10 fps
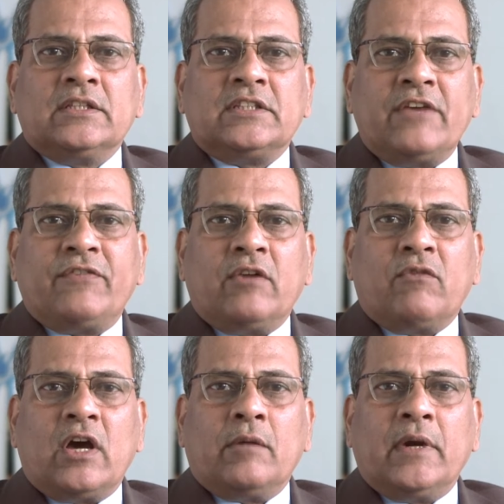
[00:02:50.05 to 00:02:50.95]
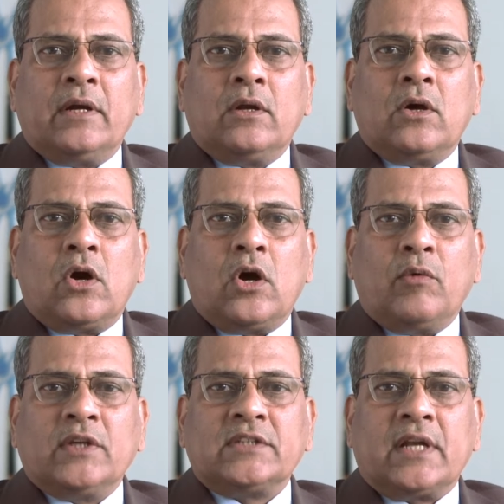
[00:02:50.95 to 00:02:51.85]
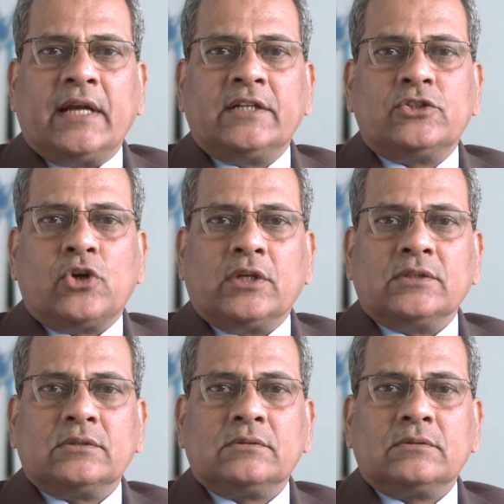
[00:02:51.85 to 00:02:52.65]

safe environment, always the right choice.